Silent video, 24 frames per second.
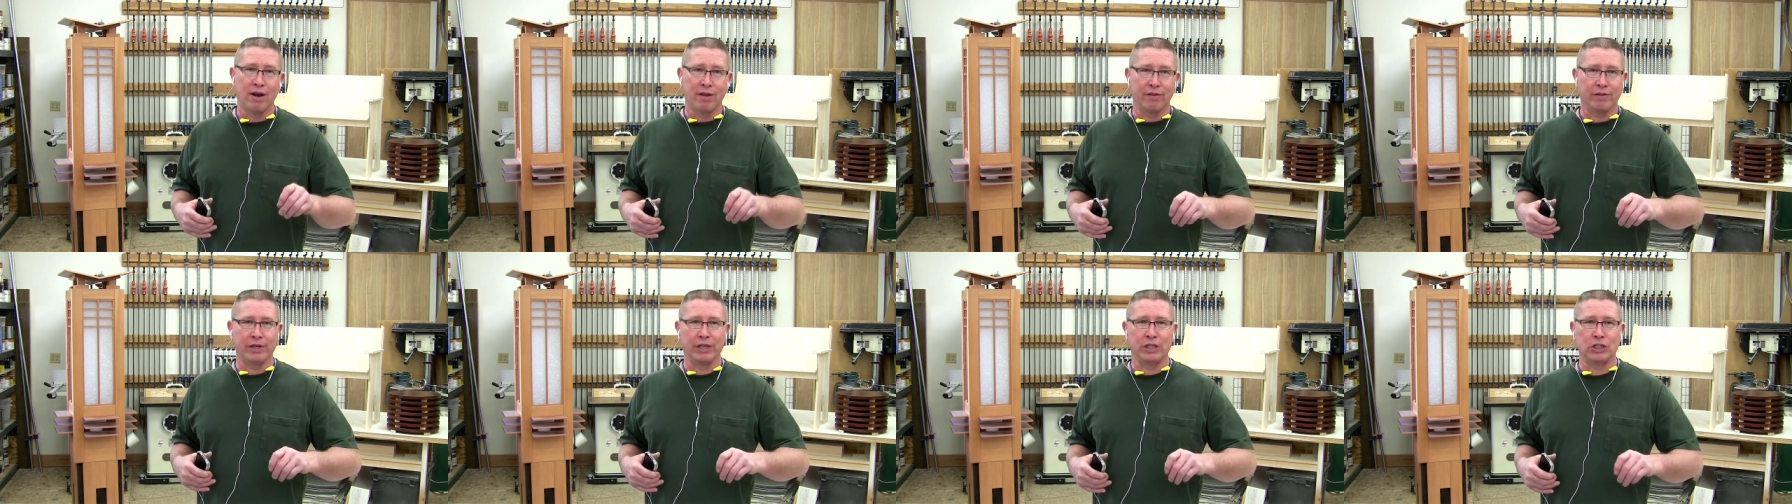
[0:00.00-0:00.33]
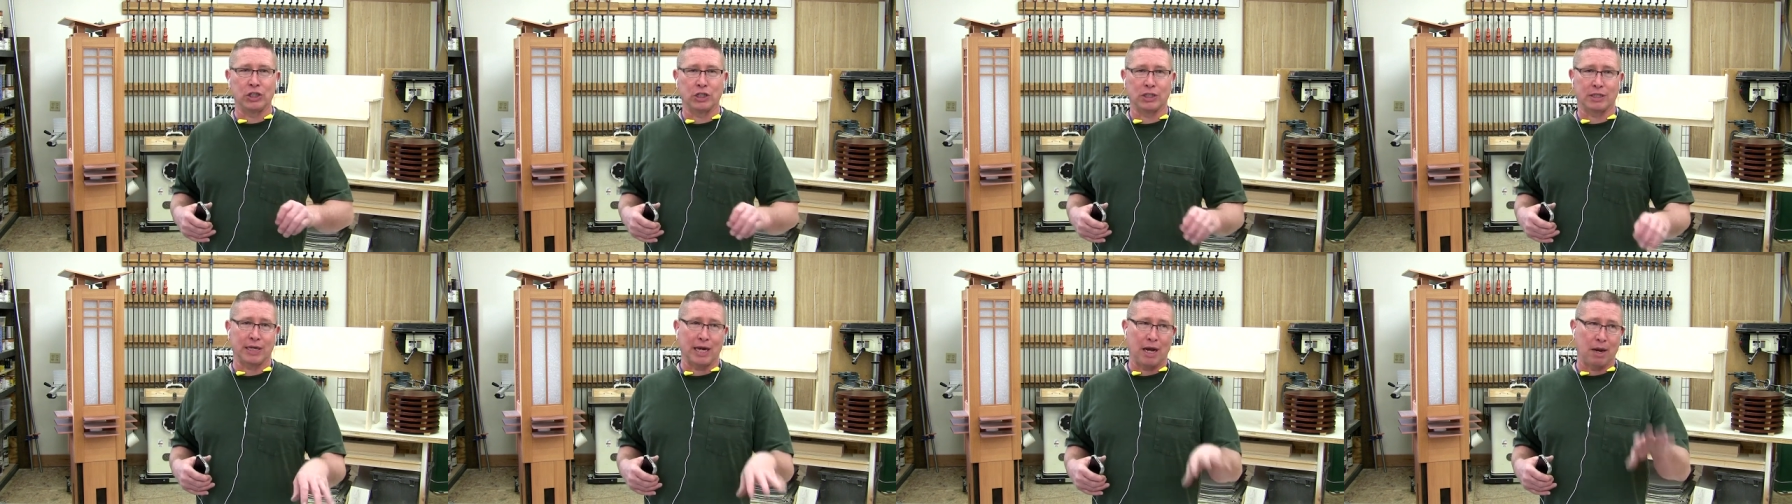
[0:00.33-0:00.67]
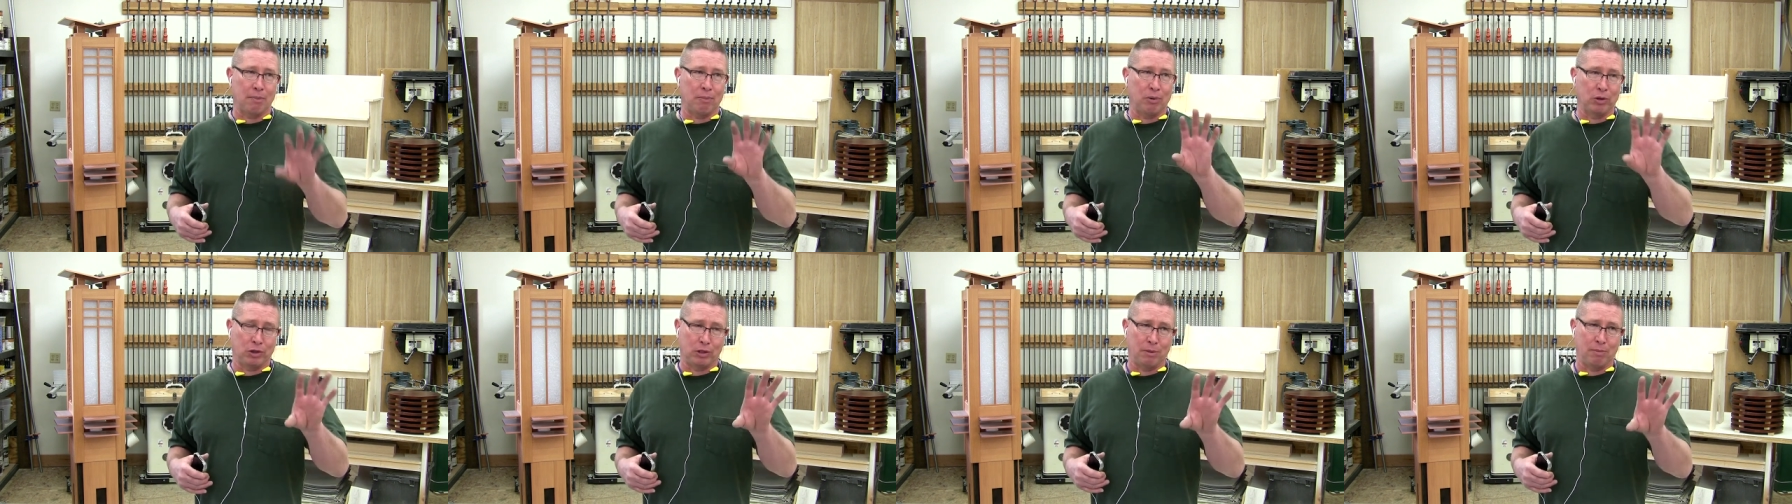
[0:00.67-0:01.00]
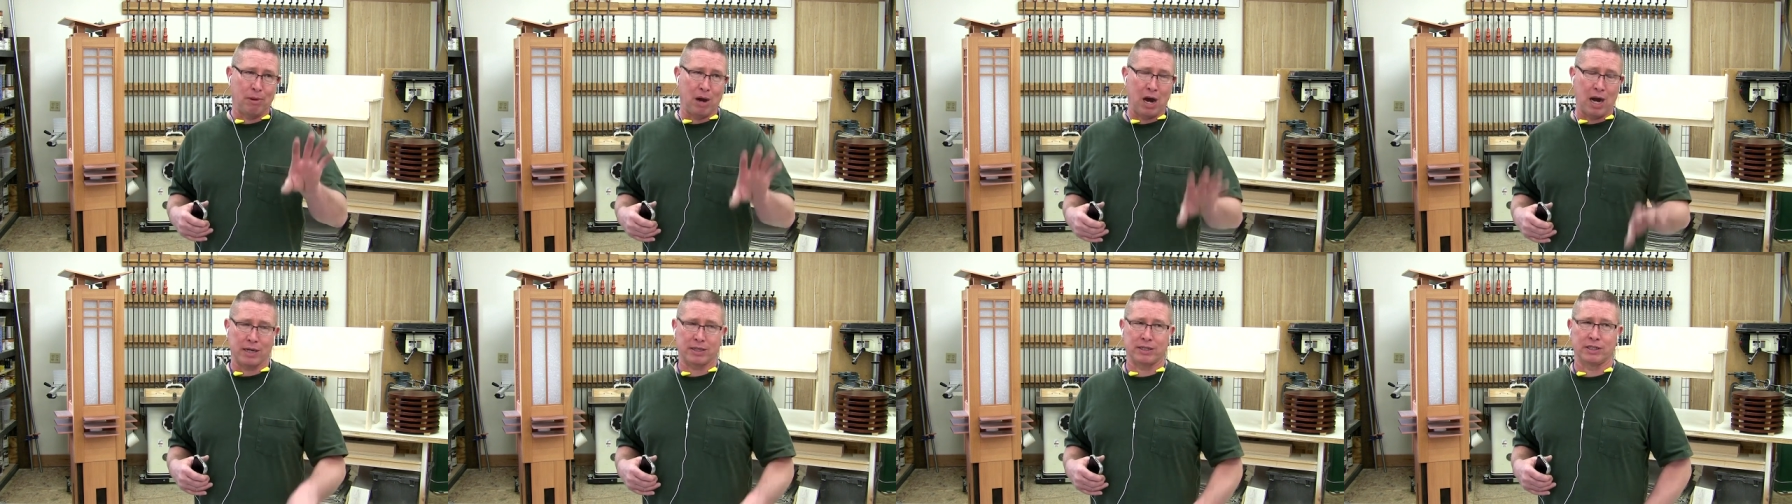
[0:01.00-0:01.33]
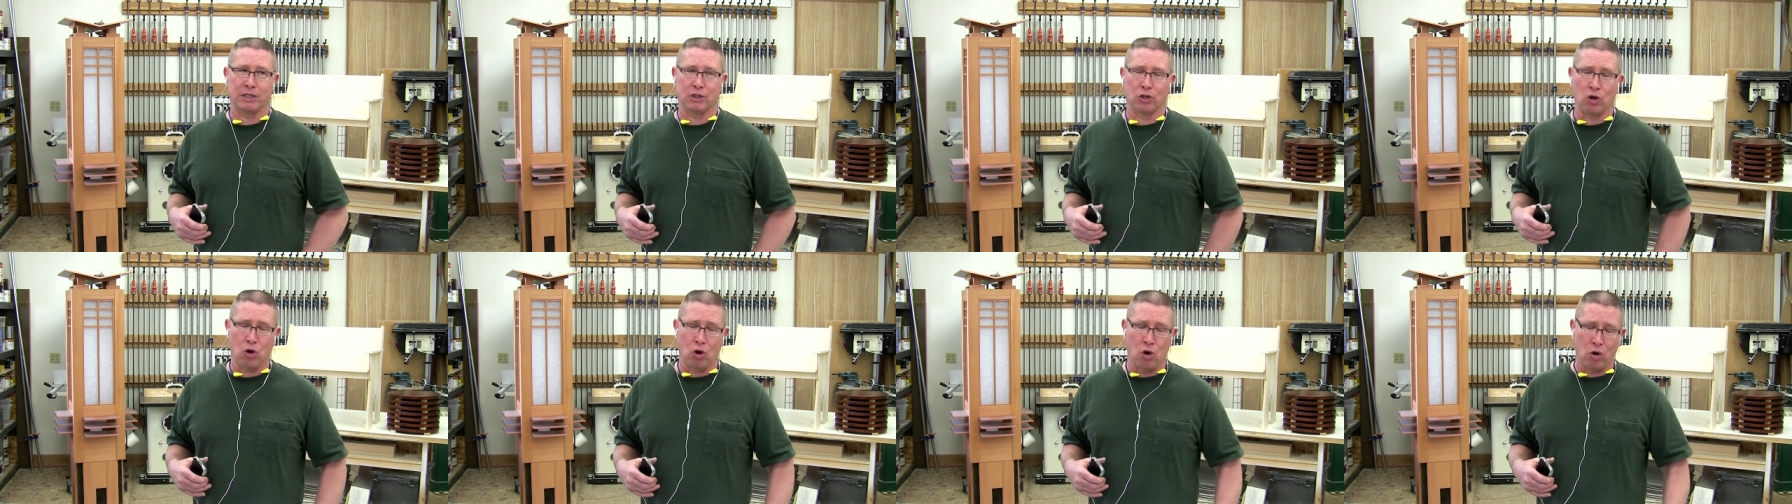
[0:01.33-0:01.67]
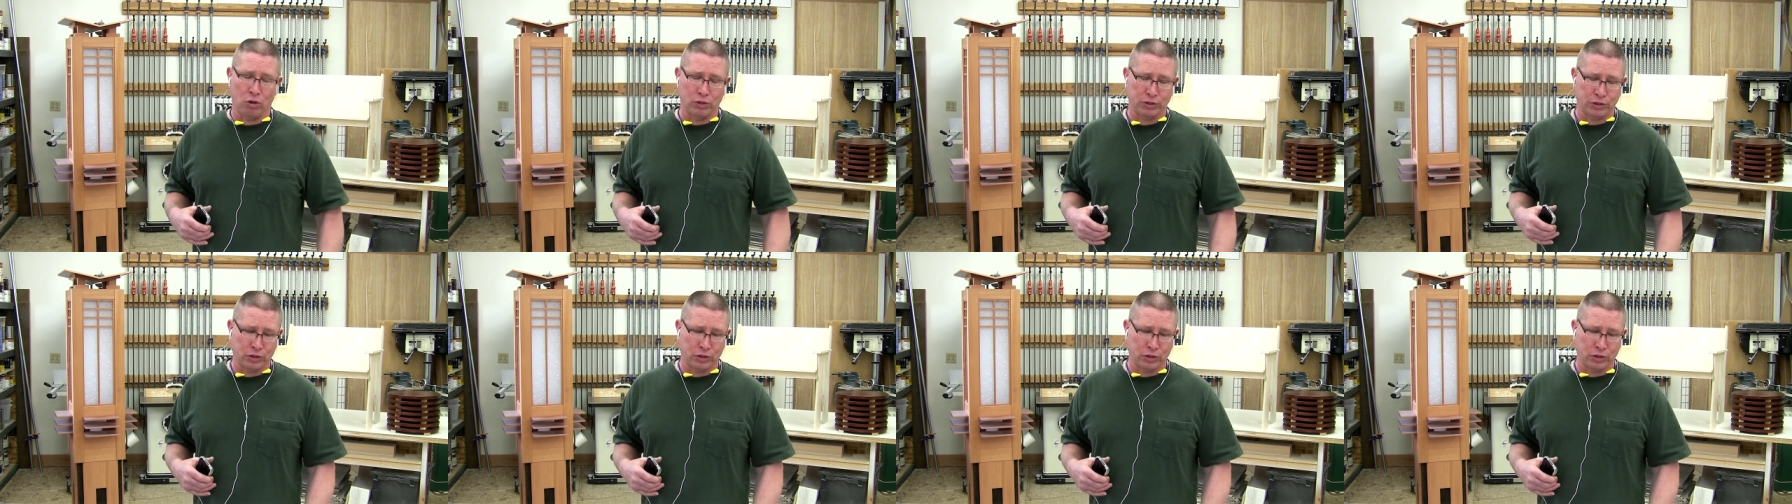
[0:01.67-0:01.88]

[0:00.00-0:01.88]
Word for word: than just how to put the box in the hole.